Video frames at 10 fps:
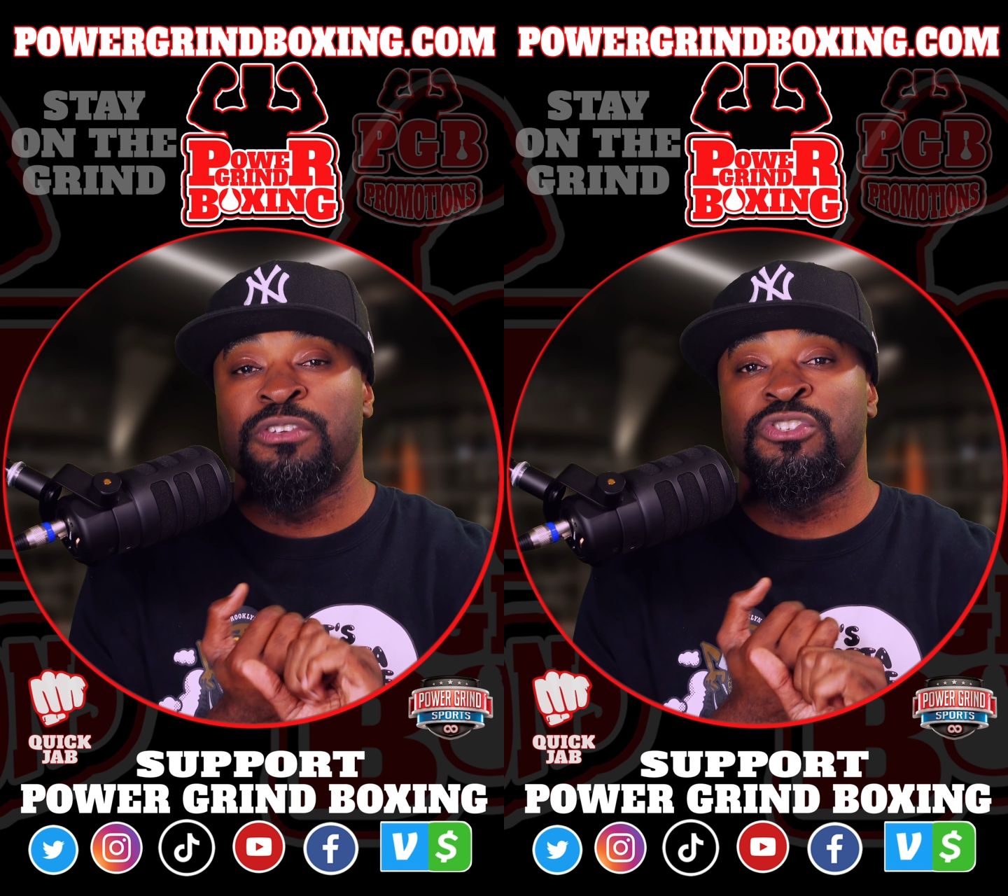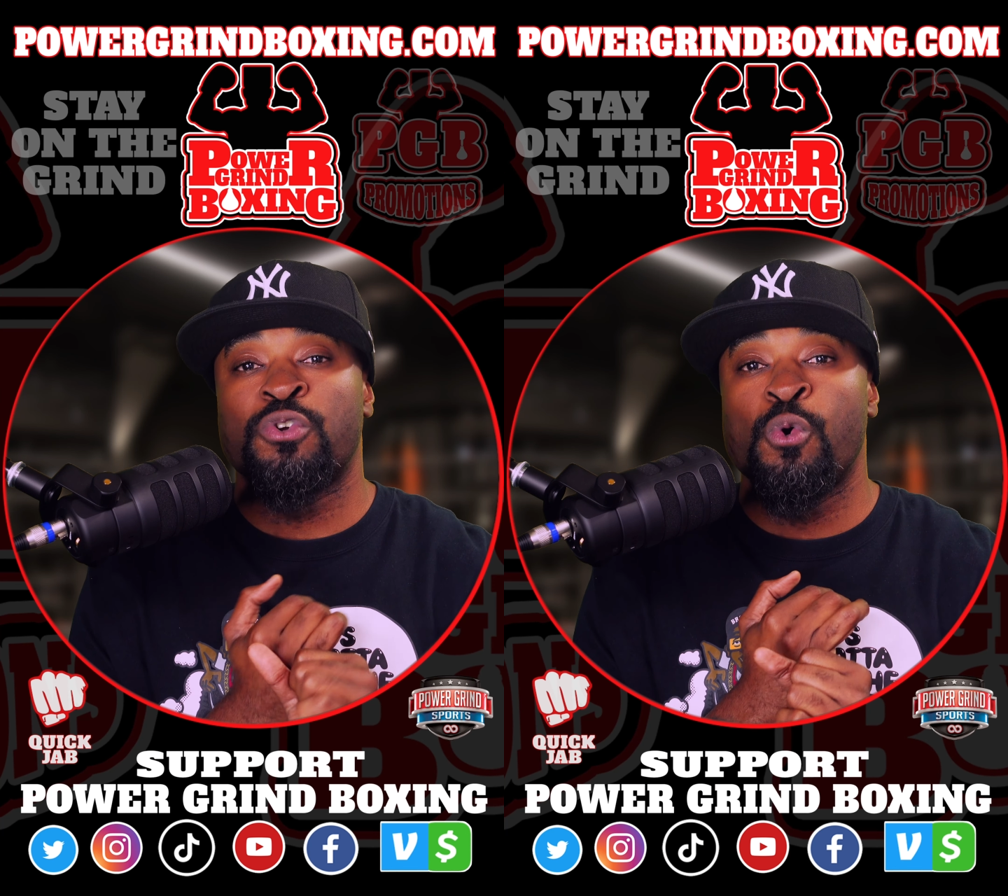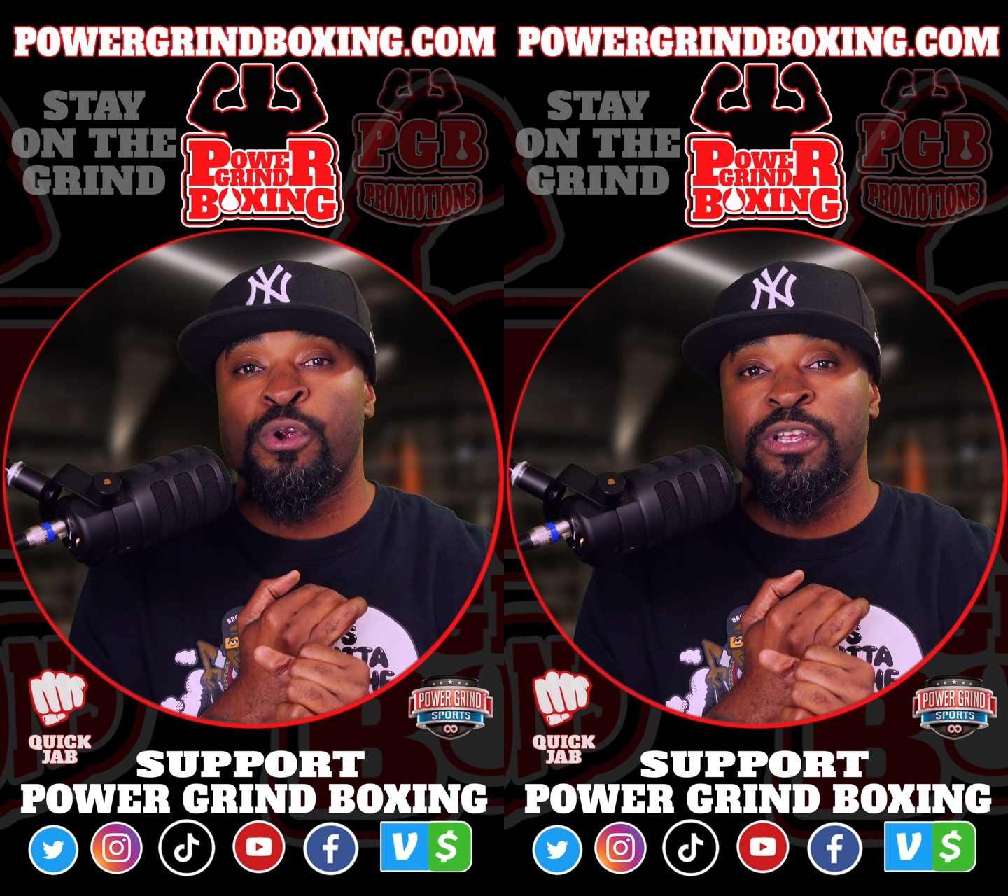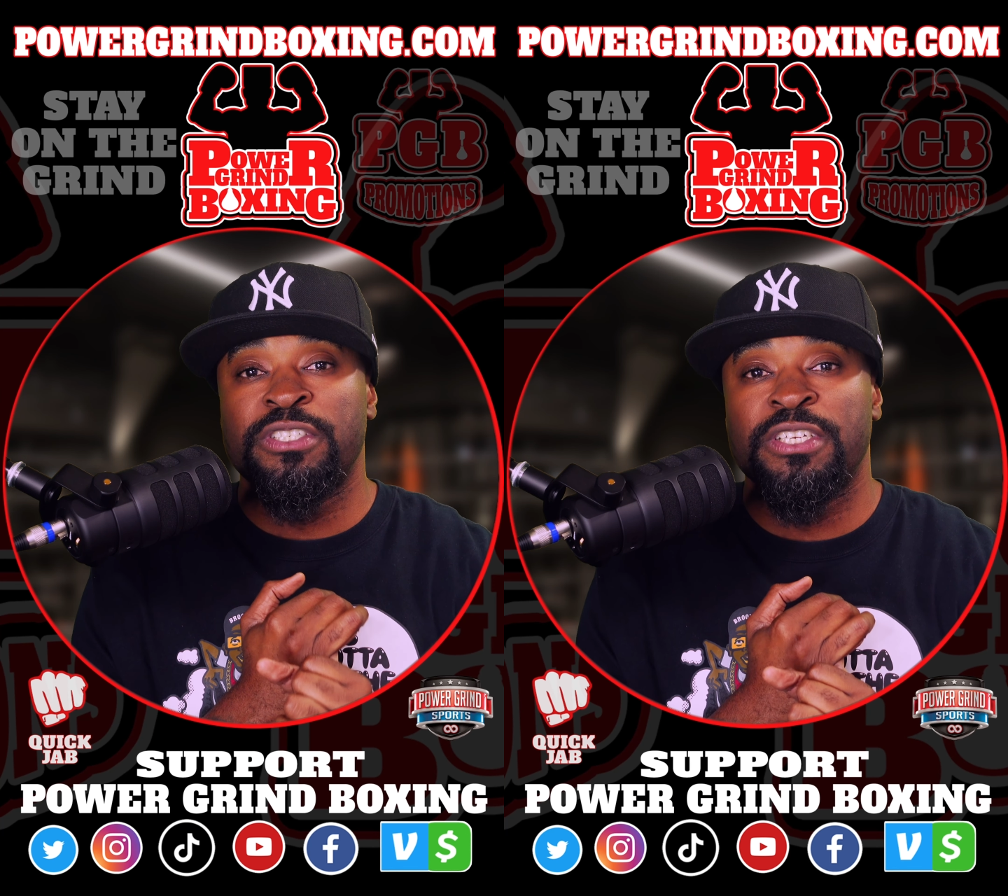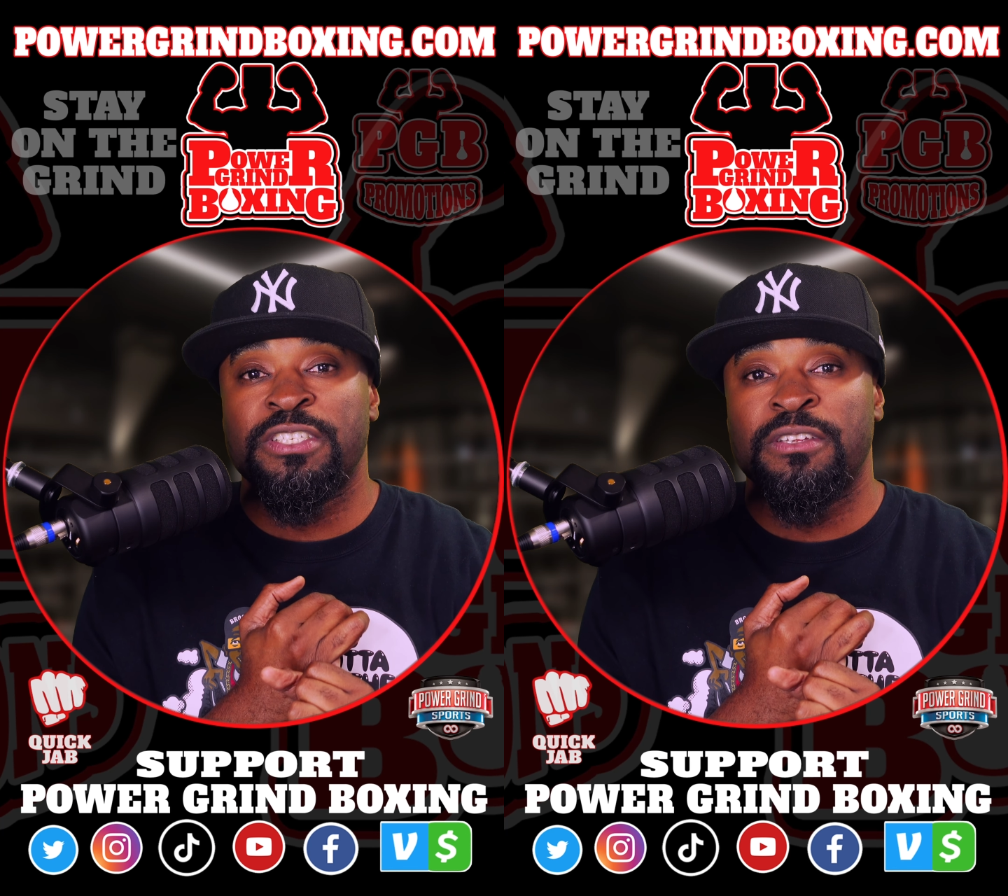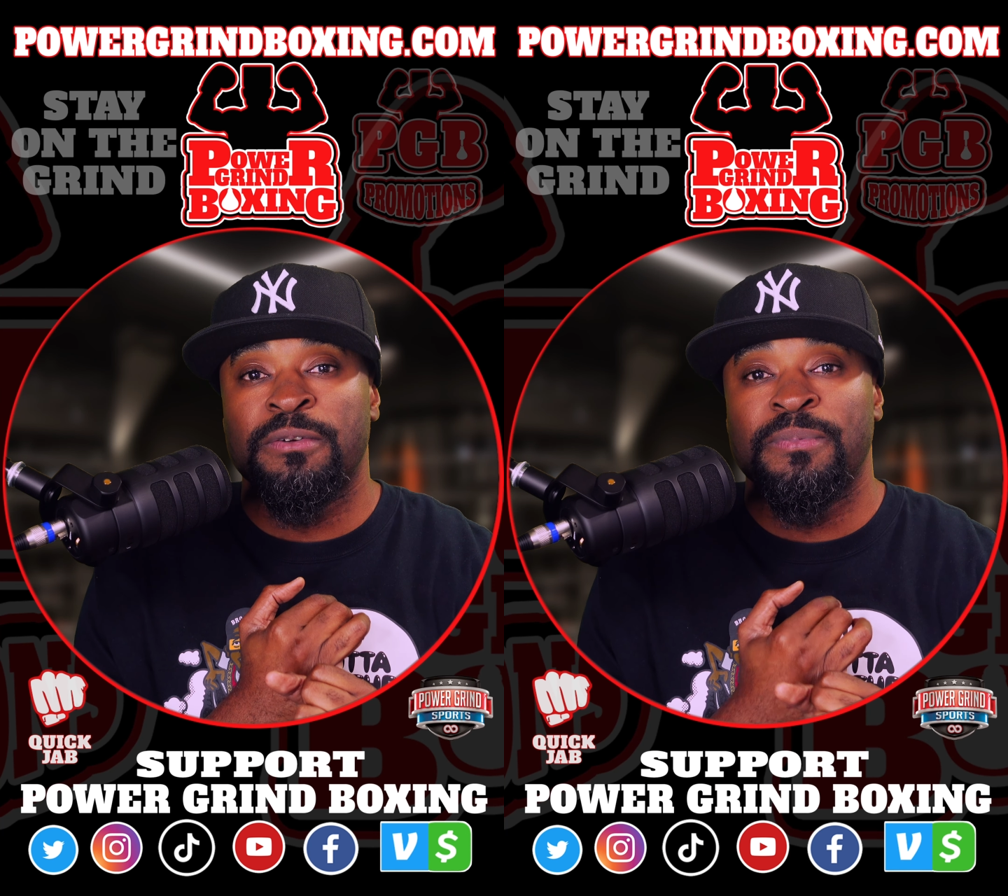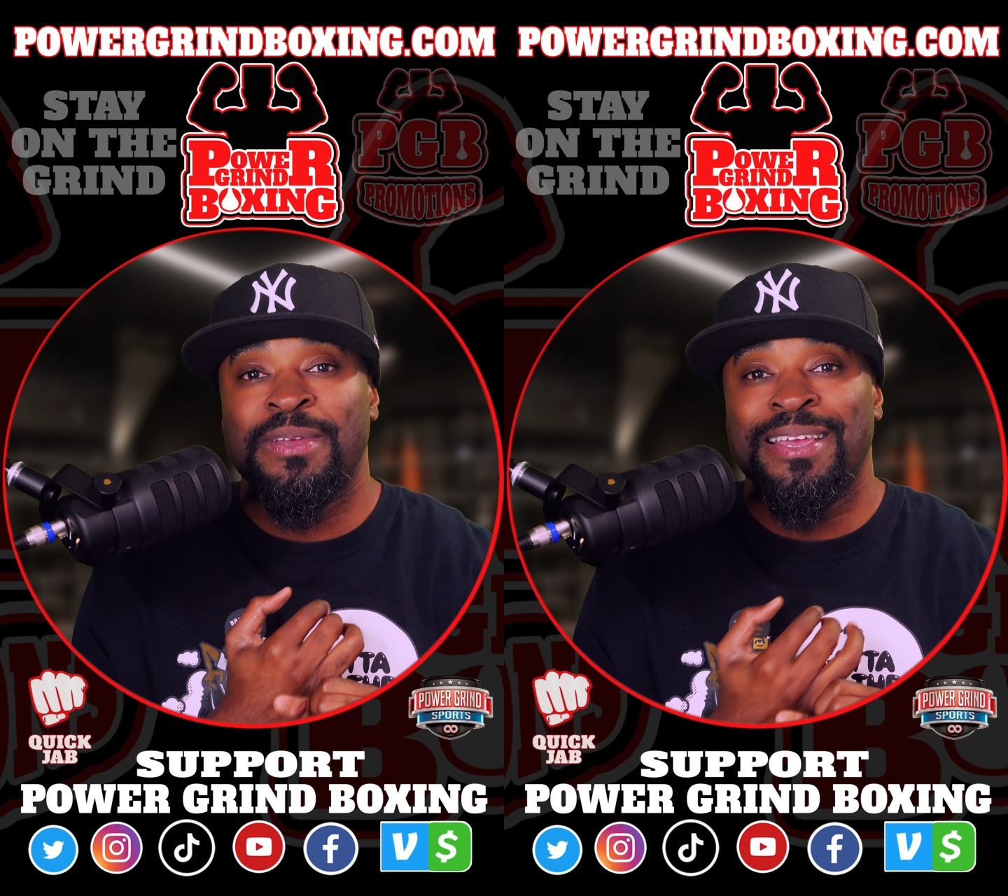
scoring system,